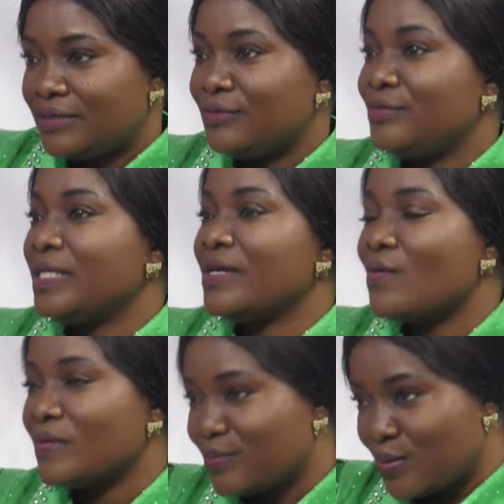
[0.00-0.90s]
doing a
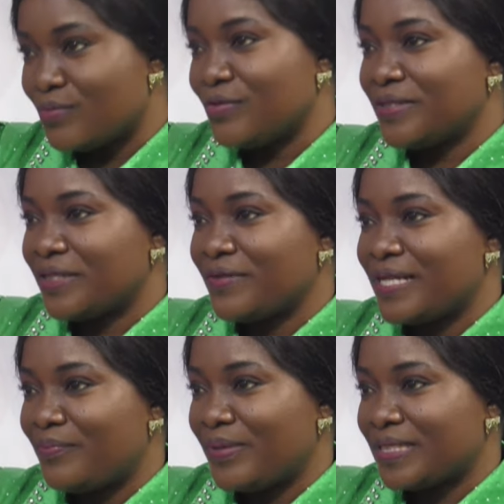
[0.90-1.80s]
gospel music with
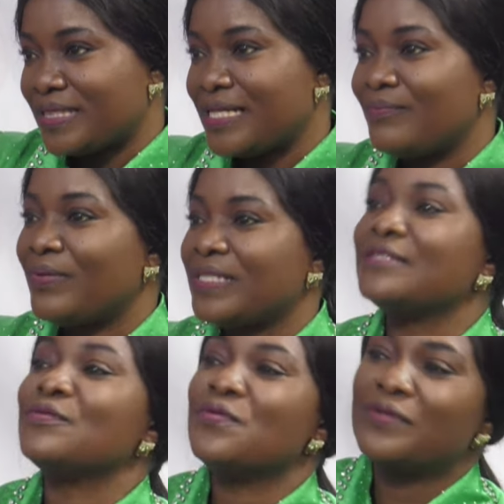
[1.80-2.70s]
the mm. person, a
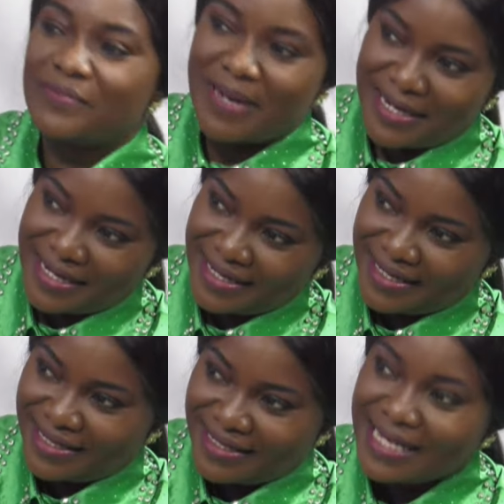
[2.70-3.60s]
person goes back?
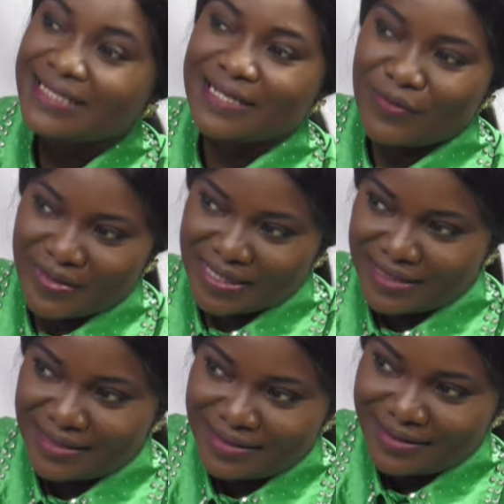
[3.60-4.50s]
That's the
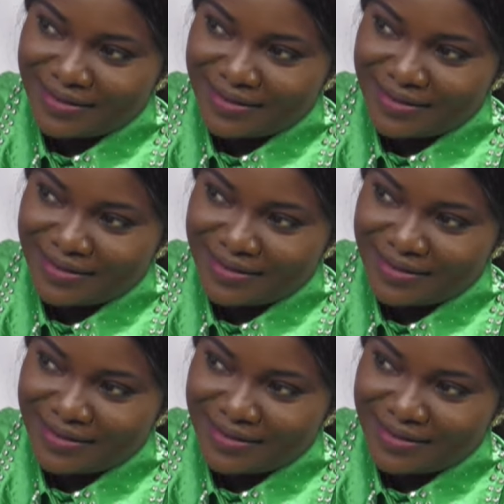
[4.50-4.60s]
question.